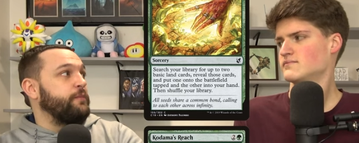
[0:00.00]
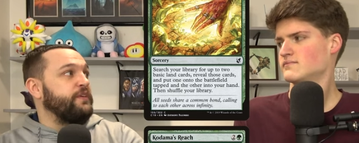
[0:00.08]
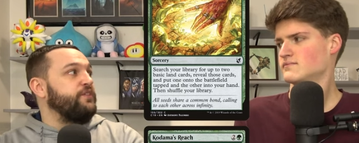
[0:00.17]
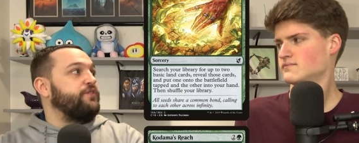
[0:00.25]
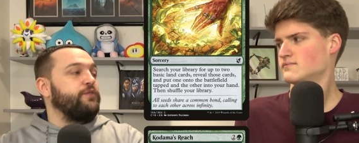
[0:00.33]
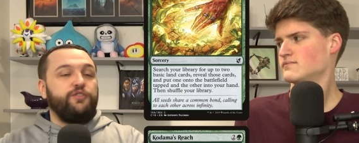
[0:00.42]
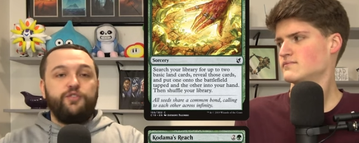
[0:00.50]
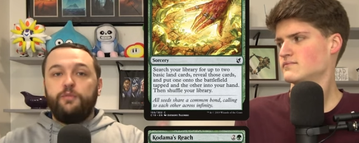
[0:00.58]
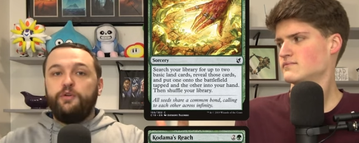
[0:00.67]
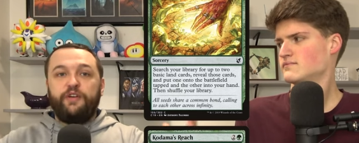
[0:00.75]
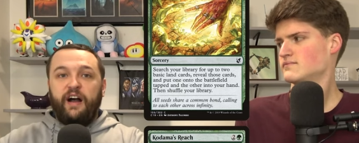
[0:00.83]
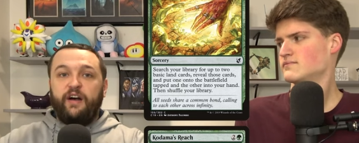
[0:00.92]
Speaker 1: But as soon as you
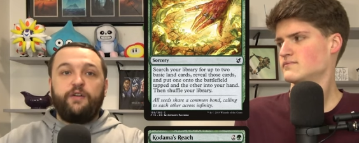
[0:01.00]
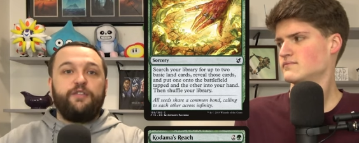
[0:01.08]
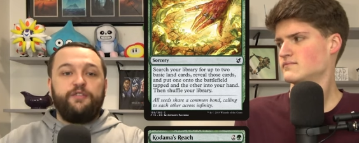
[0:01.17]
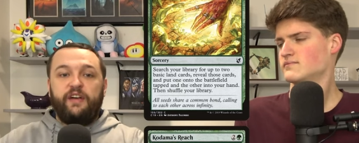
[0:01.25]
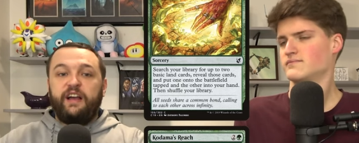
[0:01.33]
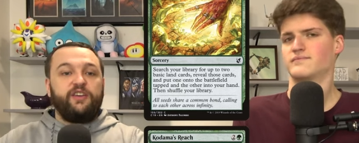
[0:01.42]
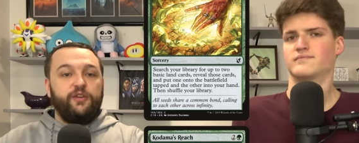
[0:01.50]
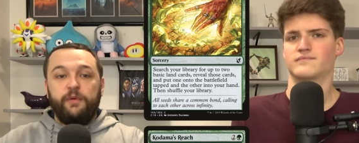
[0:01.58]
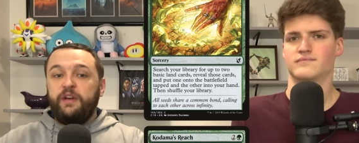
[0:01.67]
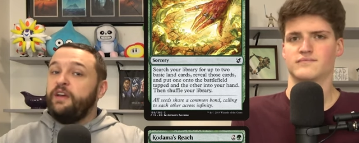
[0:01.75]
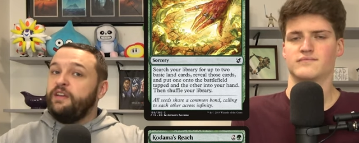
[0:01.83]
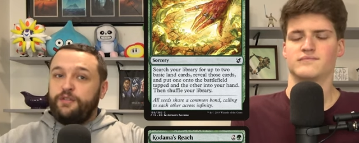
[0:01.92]
move out of the
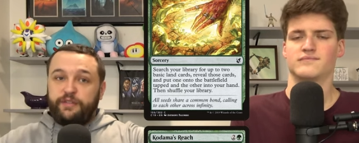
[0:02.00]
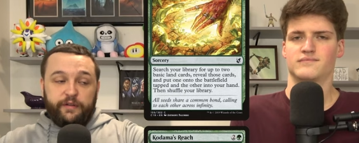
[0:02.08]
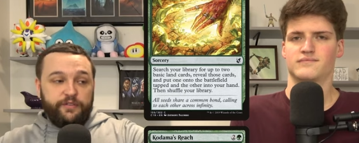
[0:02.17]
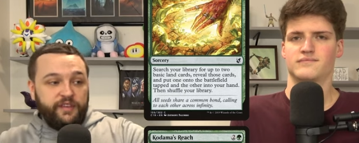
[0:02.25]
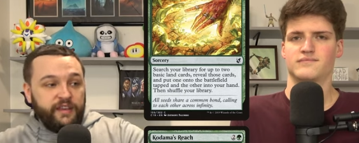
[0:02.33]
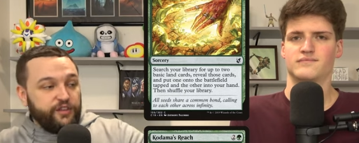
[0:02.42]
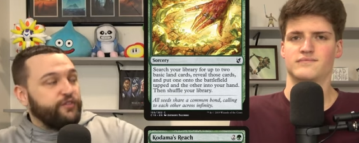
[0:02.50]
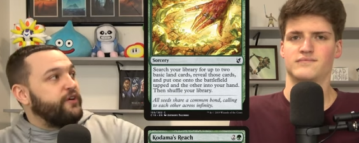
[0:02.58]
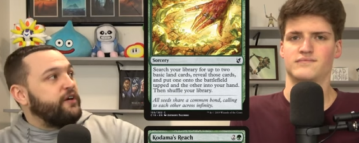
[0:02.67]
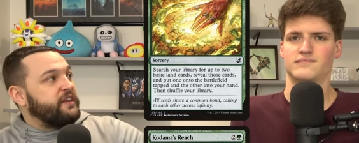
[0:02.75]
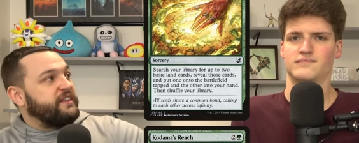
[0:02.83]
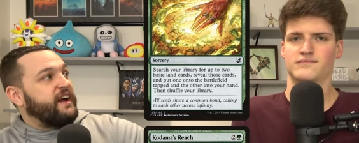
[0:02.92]
vacuum, you start seeing it's
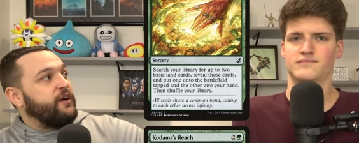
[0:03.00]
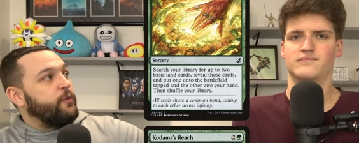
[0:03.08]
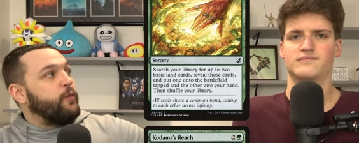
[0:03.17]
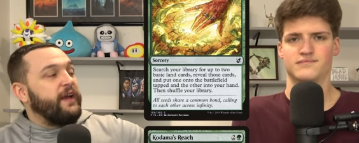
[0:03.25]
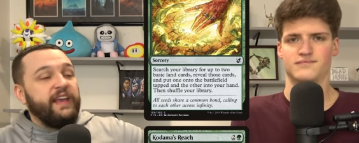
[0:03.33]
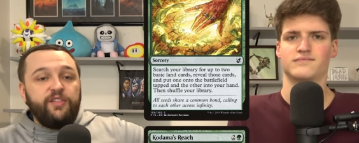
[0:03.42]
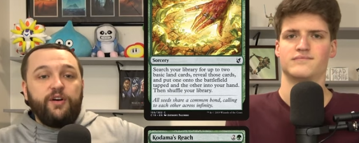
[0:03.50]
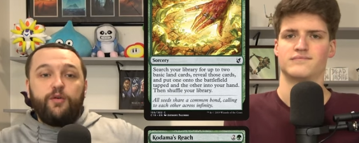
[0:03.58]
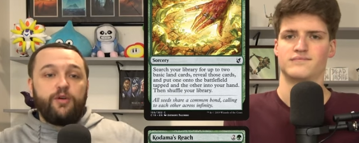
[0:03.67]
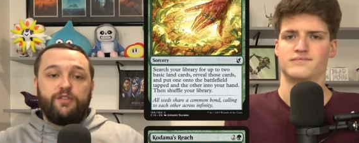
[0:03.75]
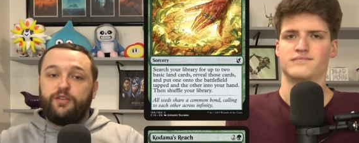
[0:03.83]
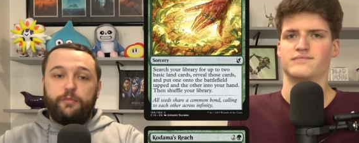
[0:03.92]
falling down way
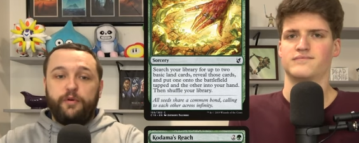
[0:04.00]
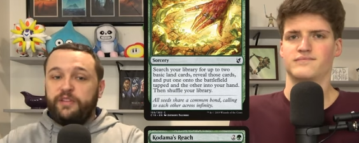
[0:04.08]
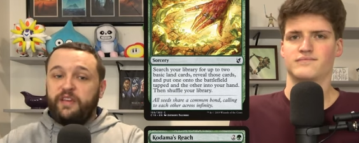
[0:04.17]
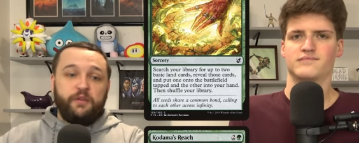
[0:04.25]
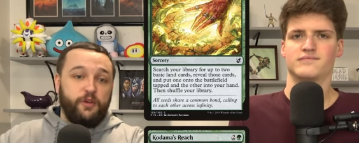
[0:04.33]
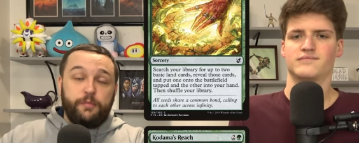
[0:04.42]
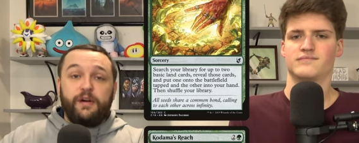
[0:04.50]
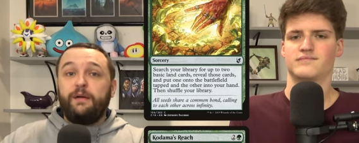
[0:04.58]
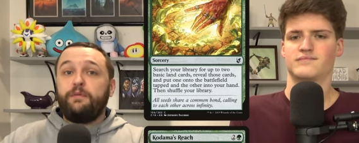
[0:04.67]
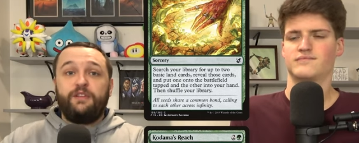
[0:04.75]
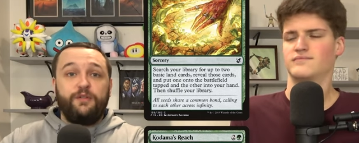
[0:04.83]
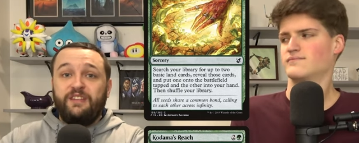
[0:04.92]
lower to the point that you
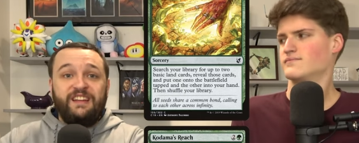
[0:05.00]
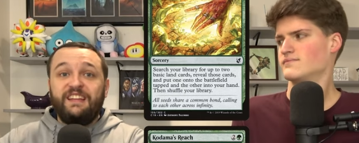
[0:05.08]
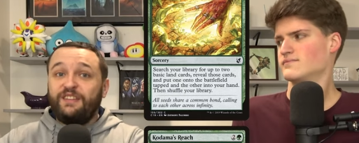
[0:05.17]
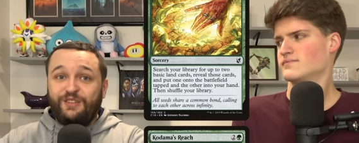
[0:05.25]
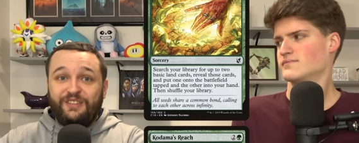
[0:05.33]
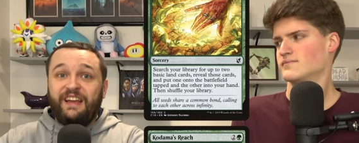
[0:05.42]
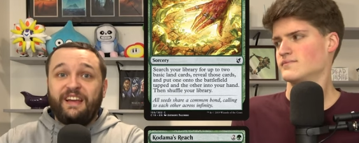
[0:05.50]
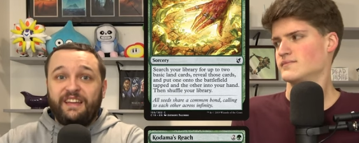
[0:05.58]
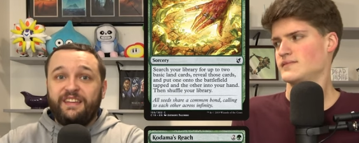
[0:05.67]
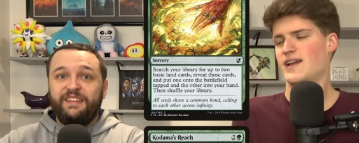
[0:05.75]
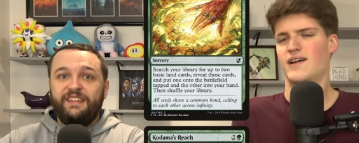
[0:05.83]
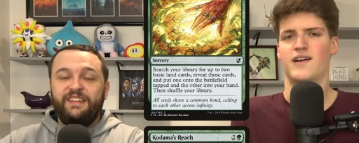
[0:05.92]
probably don't need it in your
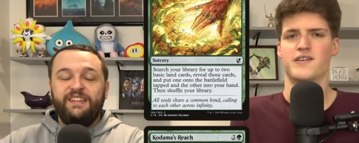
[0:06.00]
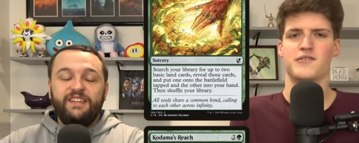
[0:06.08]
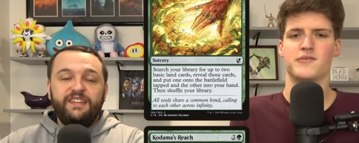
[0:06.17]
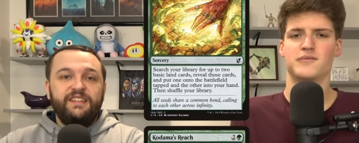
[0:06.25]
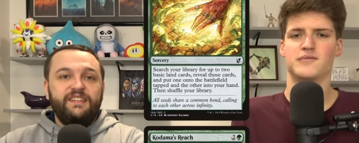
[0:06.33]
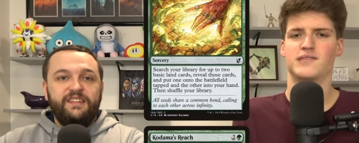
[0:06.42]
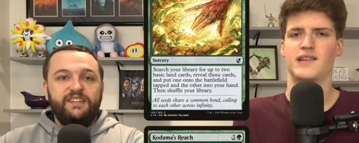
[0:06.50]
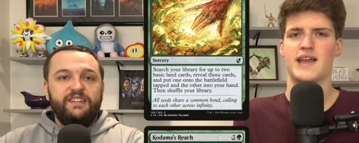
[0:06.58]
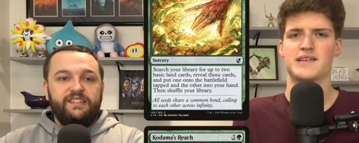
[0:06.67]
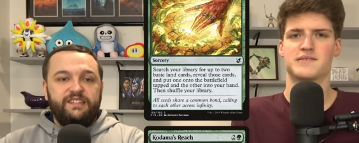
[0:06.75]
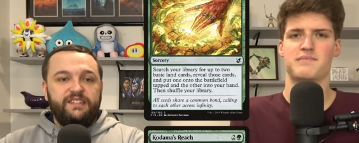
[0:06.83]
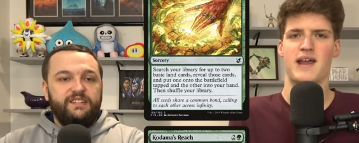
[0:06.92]
deck.
Speaker 2: Yeah, are you
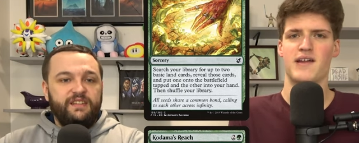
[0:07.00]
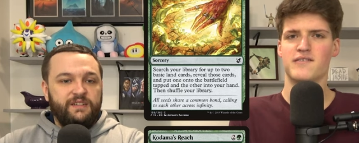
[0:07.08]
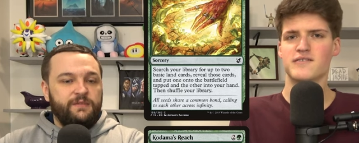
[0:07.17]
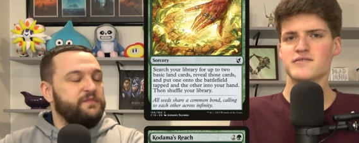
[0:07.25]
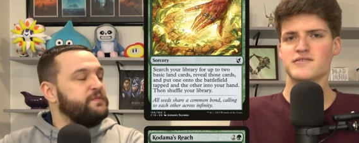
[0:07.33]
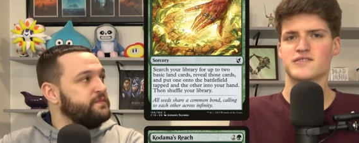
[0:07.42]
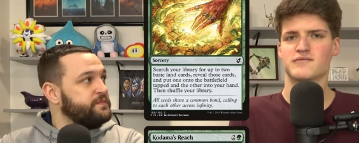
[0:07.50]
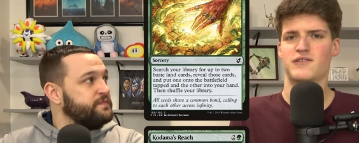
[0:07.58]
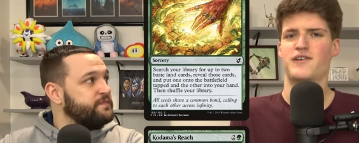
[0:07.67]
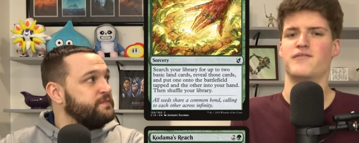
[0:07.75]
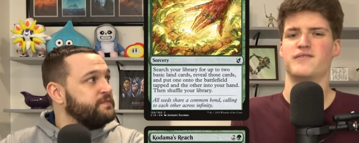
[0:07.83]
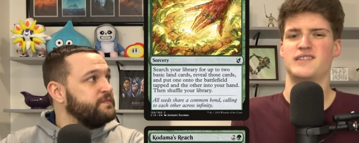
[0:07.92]
lands matters?
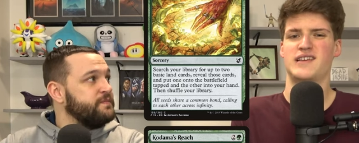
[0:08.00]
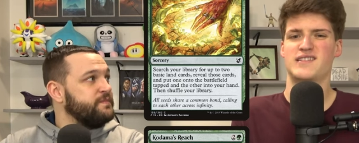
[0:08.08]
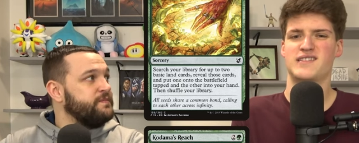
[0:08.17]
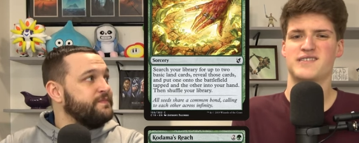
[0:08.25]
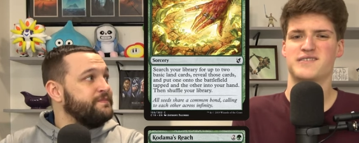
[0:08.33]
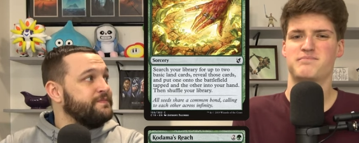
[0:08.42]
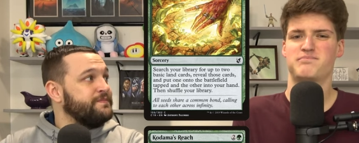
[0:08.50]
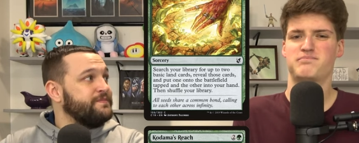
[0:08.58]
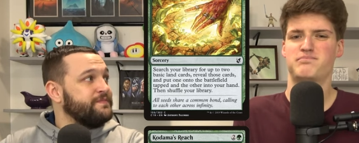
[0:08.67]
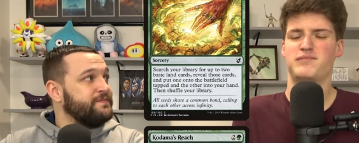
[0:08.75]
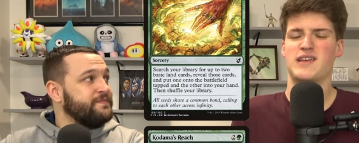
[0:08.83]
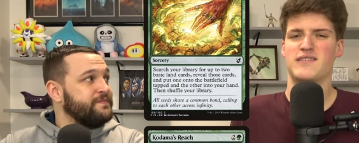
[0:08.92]
Well, then there's
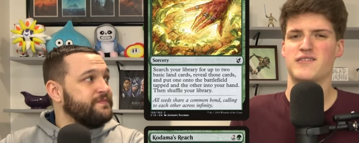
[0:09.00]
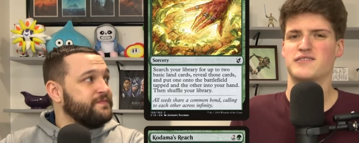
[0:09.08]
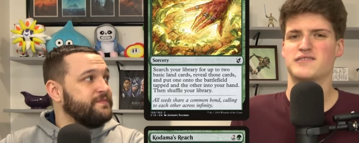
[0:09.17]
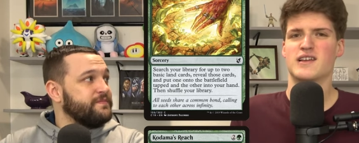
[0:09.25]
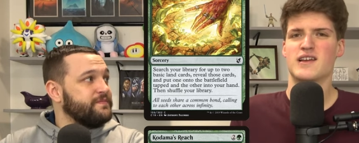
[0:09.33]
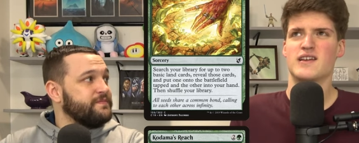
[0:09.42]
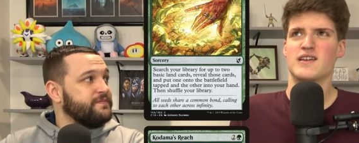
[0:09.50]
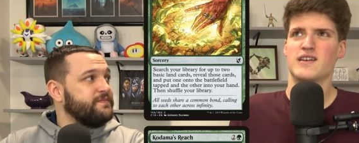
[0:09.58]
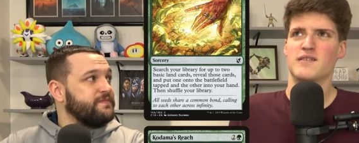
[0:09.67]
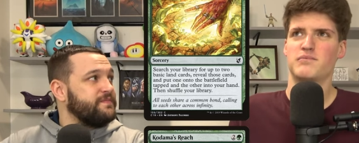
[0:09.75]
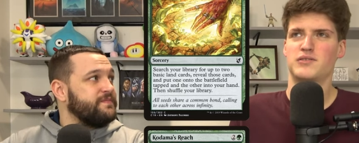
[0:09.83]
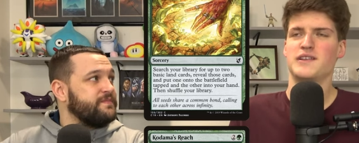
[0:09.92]
there's
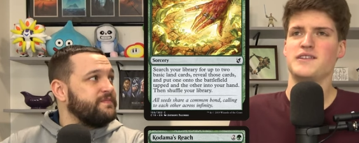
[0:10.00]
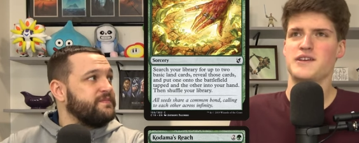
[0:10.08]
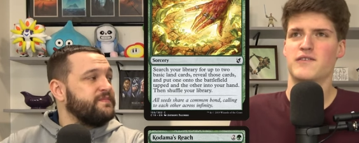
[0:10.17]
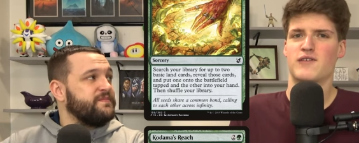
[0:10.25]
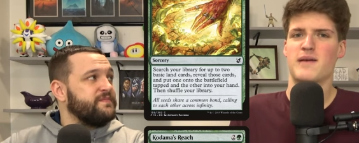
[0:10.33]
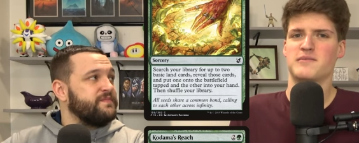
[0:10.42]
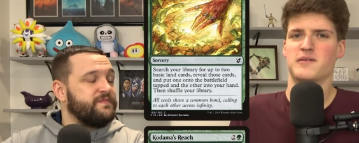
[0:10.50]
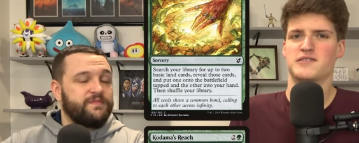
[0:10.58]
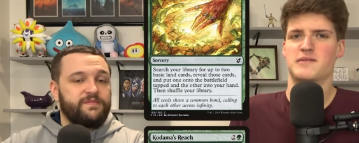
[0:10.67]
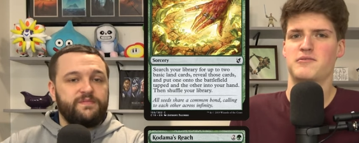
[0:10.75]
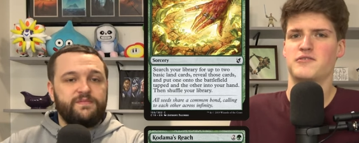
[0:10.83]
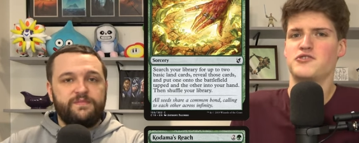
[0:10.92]
plenty of ramp
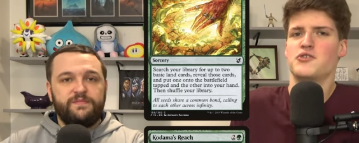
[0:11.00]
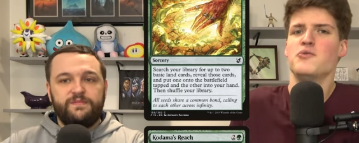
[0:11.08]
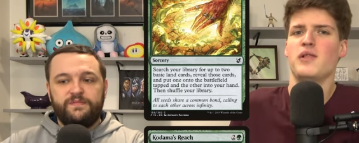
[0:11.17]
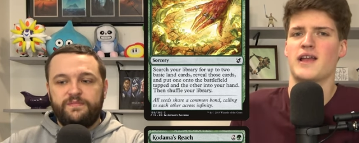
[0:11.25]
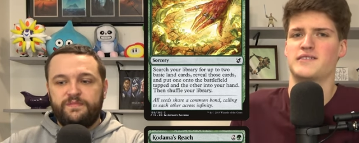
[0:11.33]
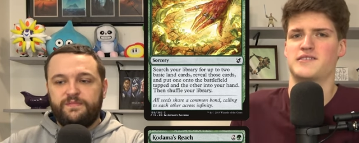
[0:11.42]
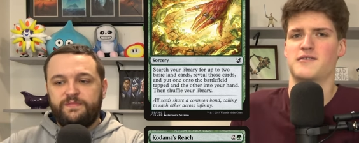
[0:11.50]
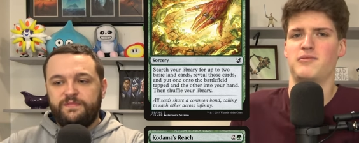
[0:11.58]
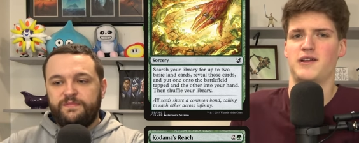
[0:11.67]
spells that put two lands into